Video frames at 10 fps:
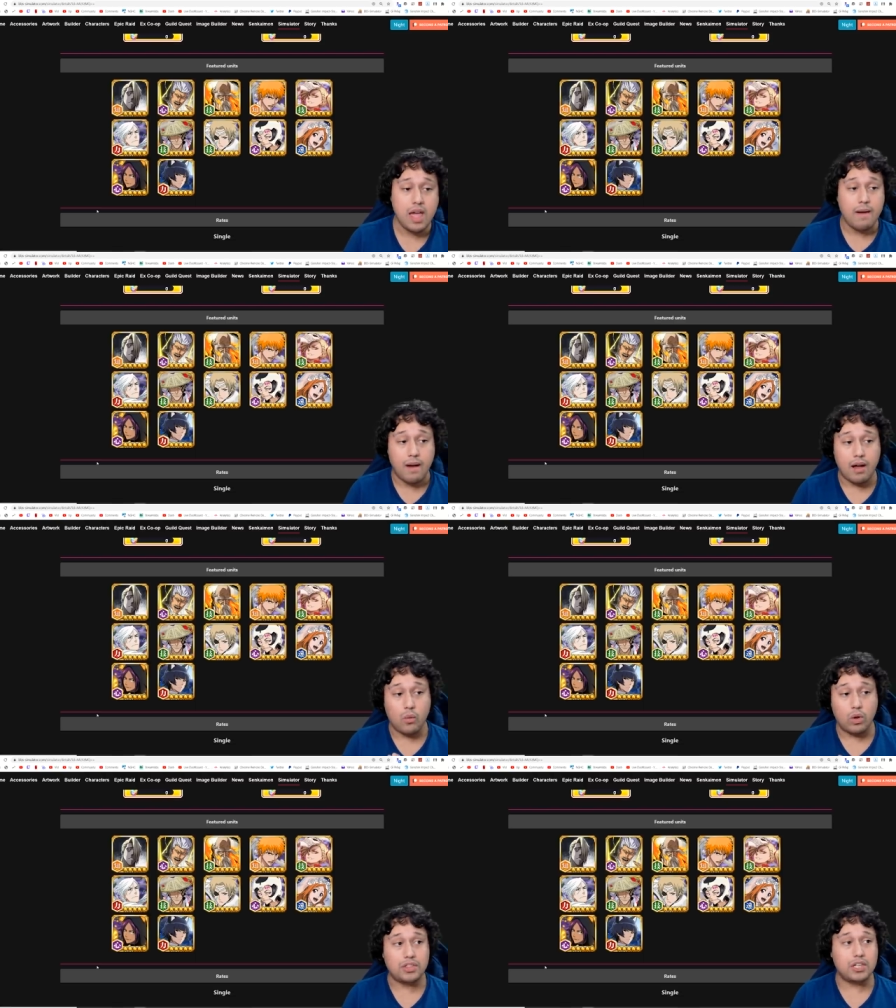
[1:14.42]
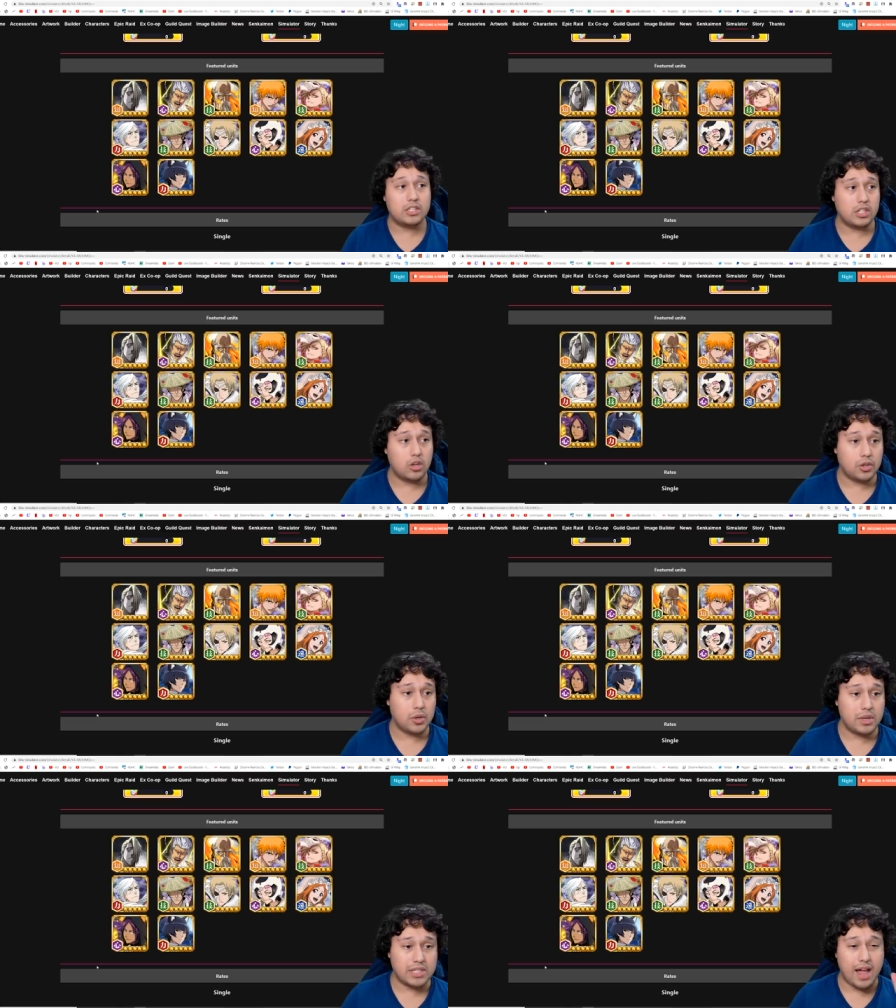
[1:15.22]
Uh, one thing to note
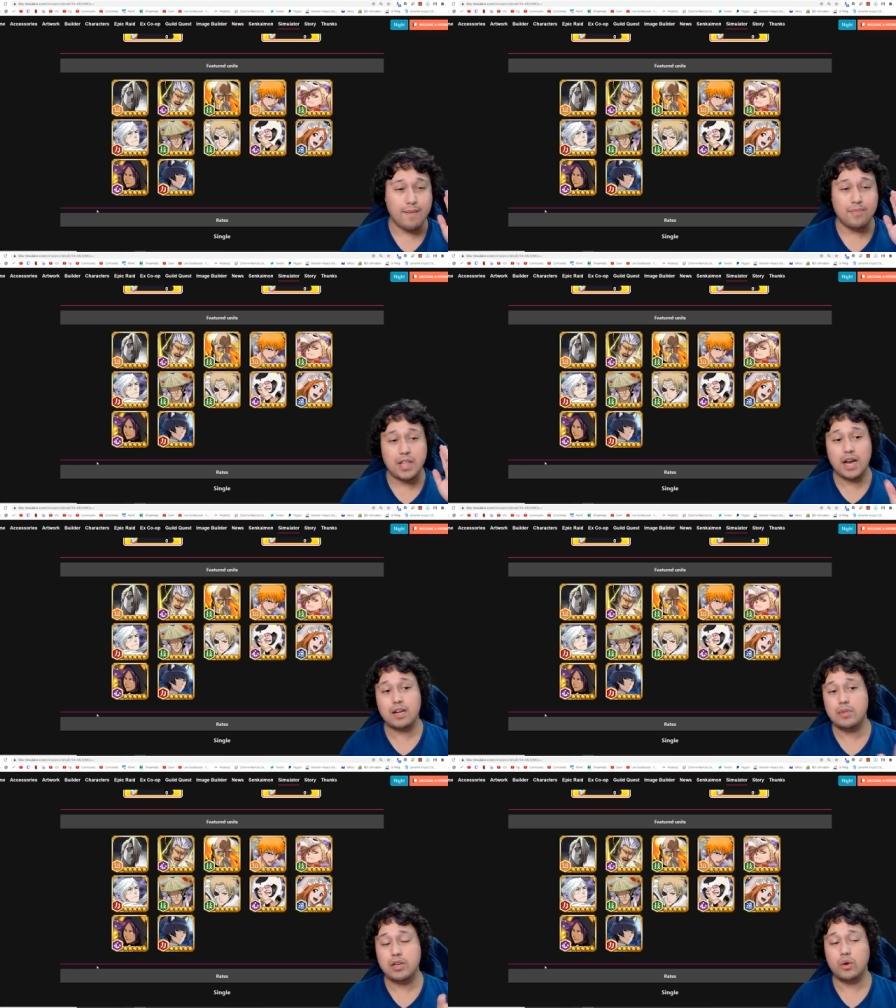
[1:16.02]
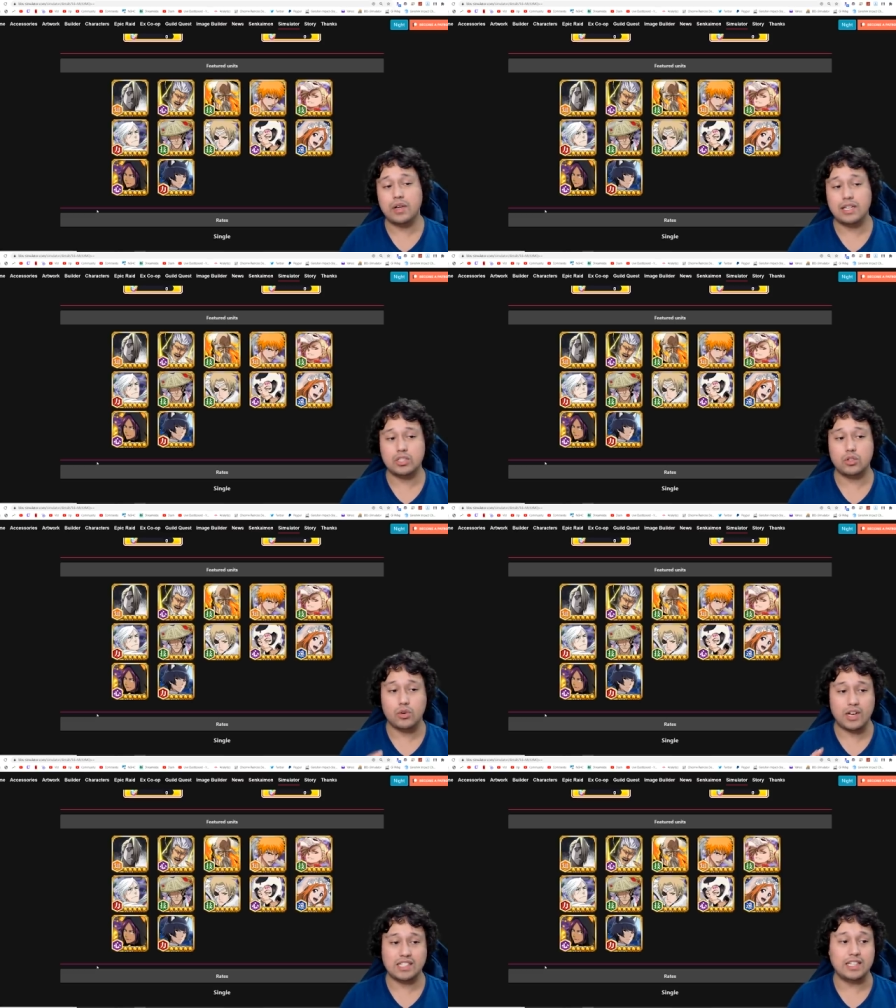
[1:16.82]
though is I'm not going to be going into
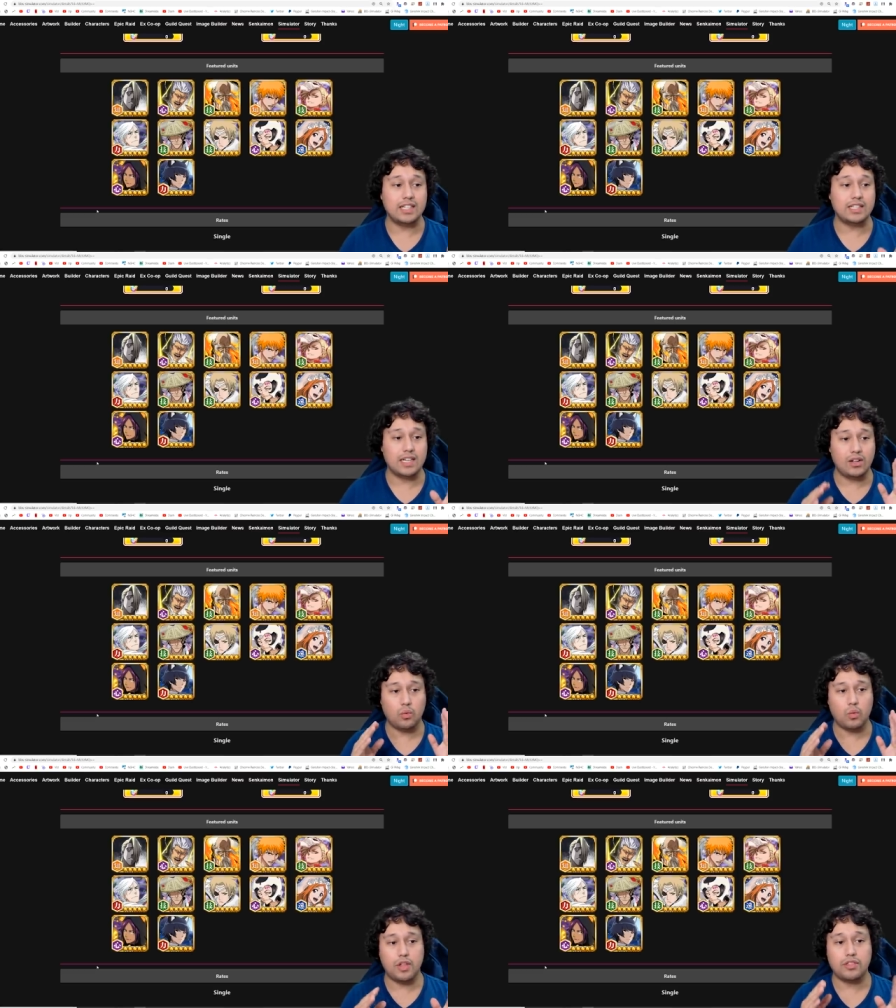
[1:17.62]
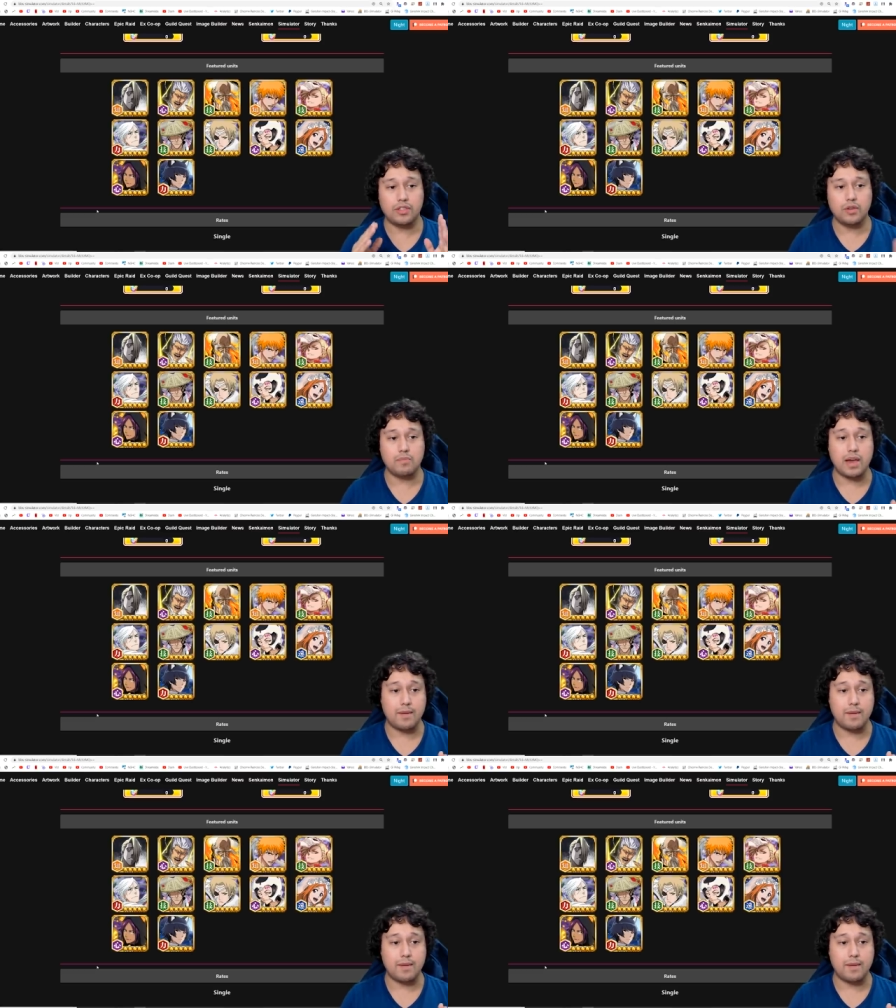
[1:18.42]
crazy detail with the